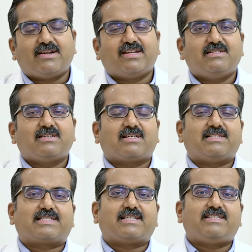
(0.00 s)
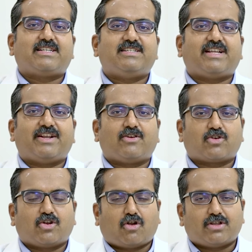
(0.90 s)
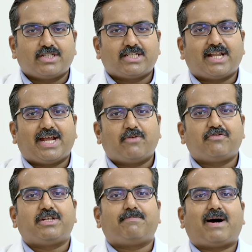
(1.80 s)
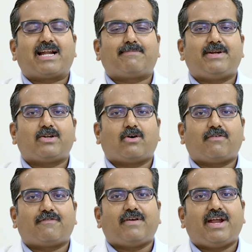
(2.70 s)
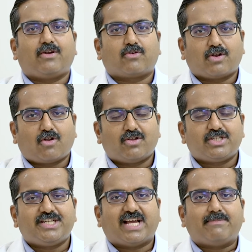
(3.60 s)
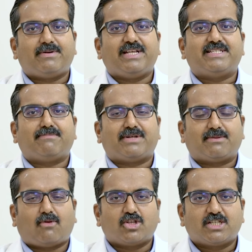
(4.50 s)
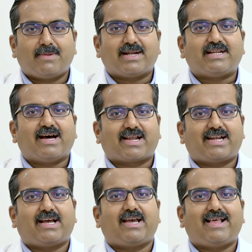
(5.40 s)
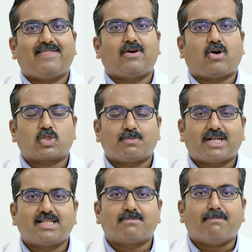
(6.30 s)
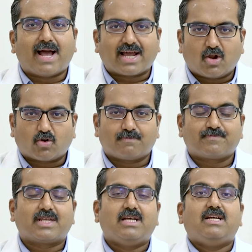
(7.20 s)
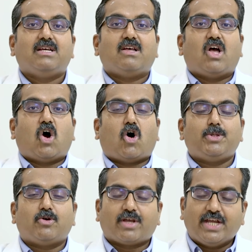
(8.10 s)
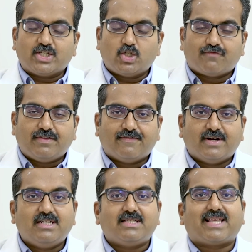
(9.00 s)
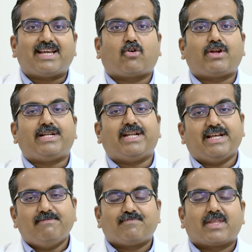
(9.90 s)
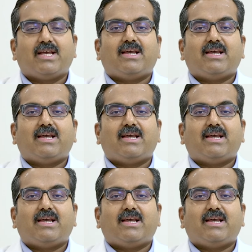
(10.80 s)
Kannan, consultant endocrinologist and head of the Department of Endocrinology, Diabetes and Metabolism at Narayana Health Hospitals, Bangalore. On the occasion of the World Thyroid Day,